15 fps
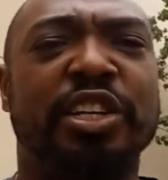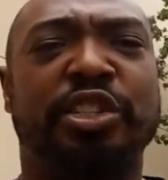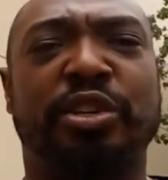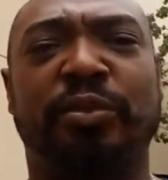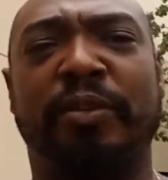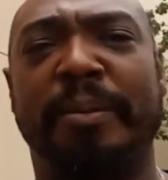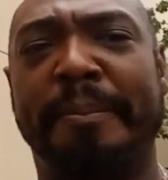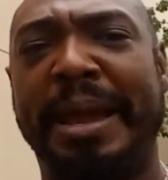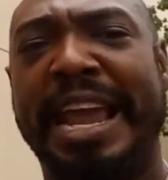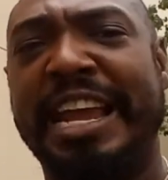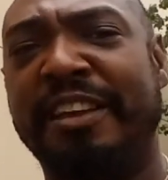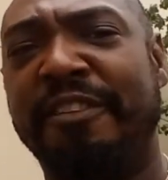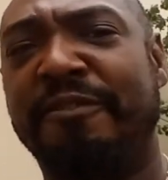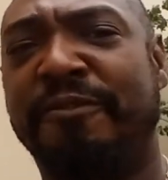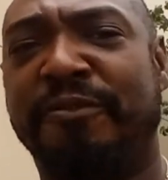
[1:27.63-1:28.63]
to
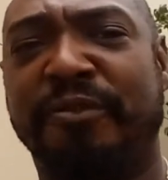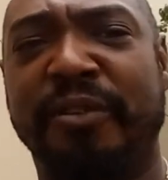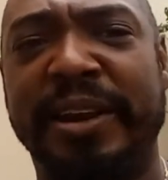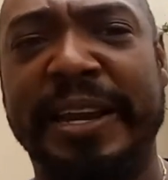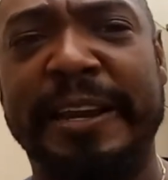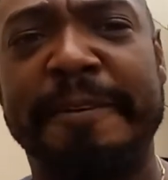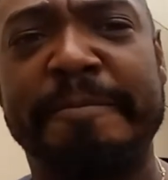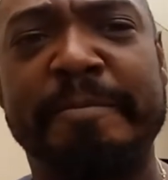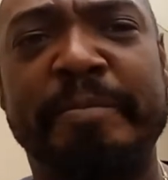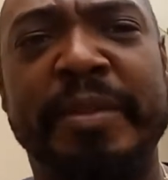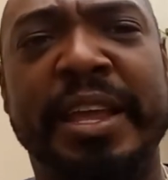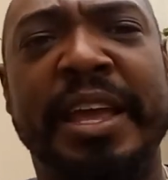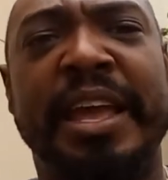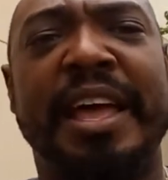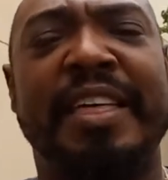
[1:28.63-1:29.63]
remain free,
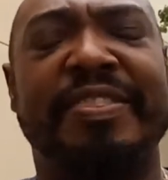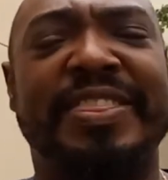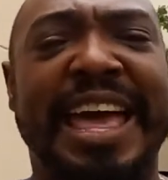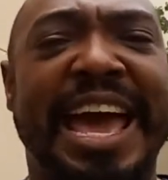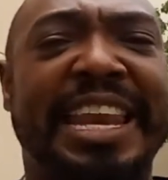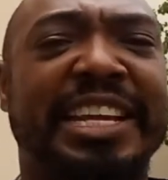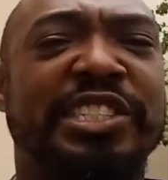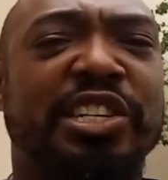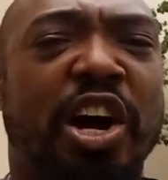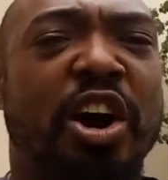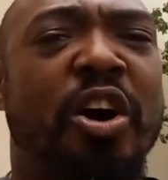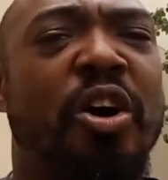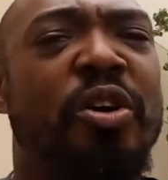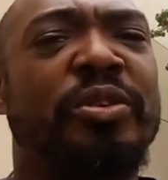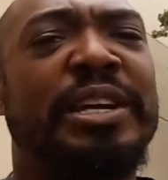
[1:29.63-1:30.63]
that is
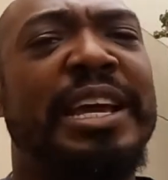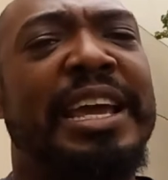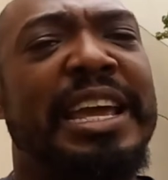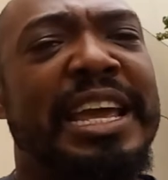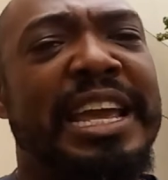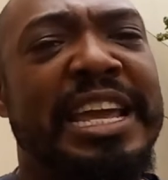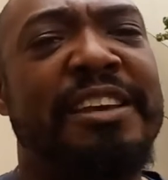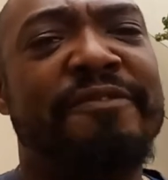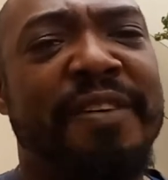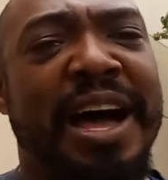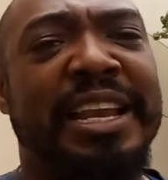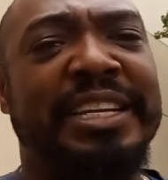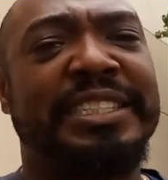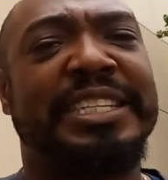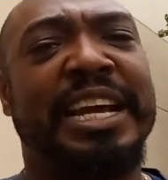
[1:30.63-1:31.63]
called
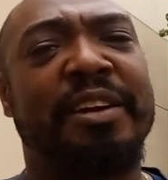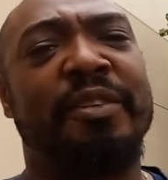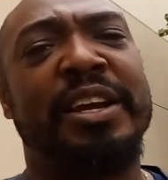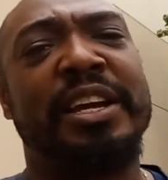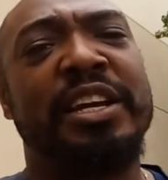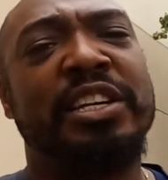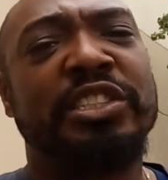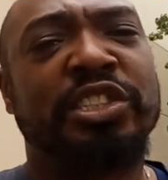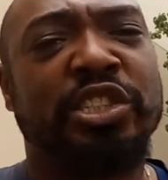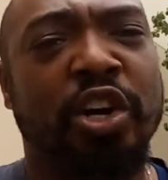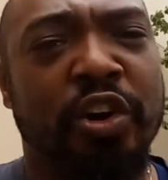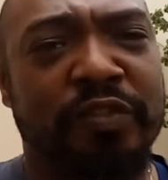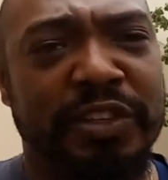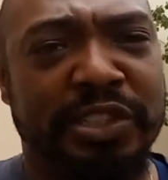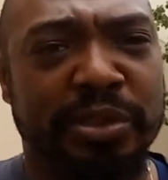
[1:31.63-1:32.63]
involuntary
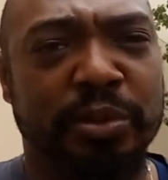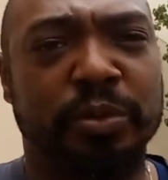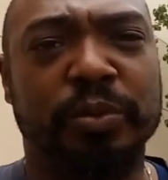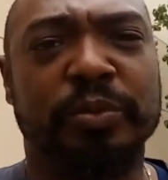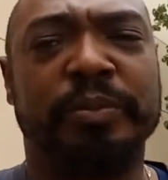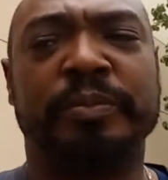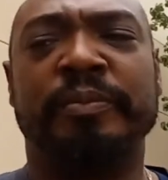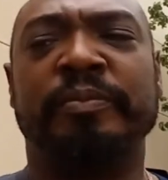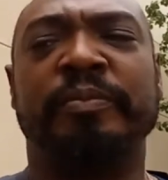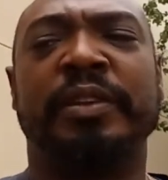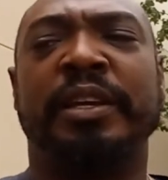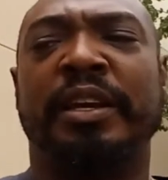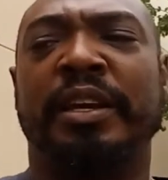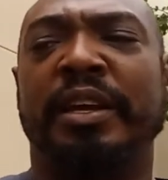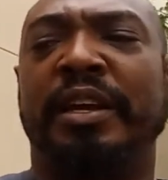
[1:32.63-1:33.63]
servitude.
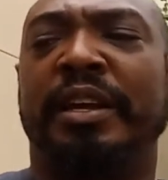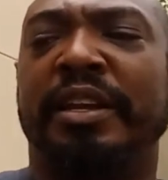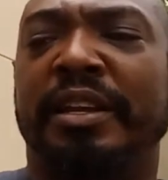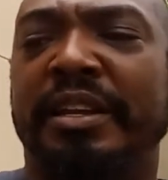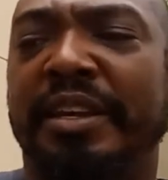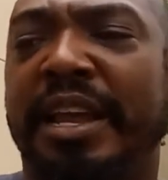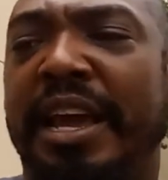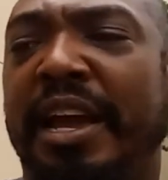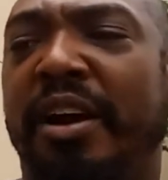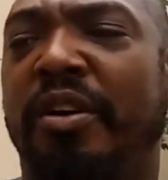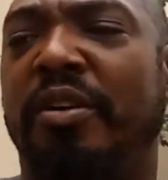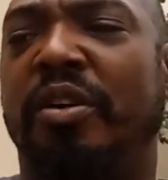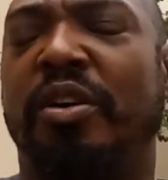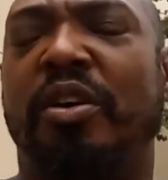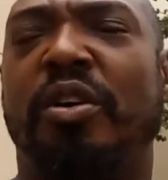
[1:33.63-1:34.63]
Now,
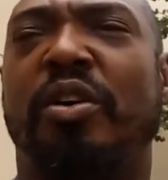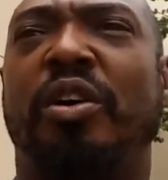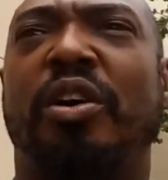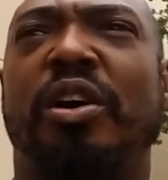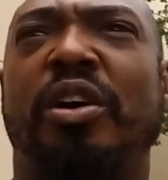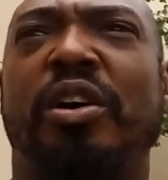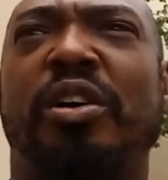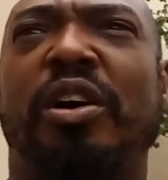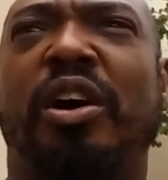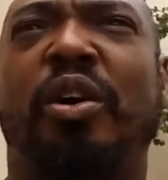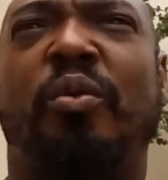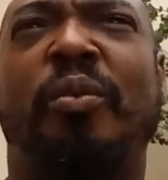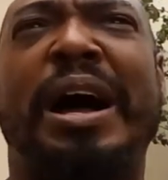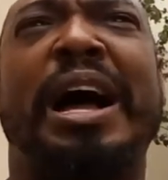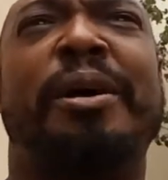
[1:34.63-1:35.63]
a
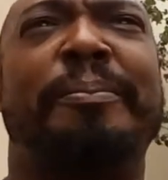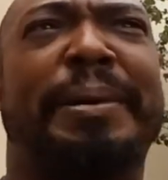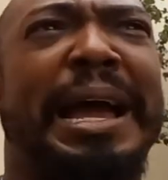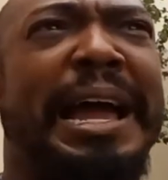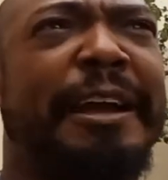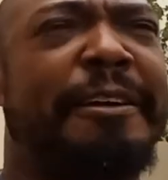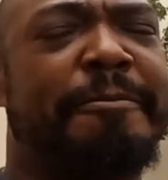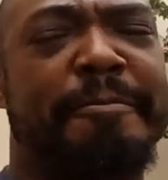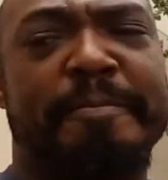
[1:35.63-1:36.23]
while back,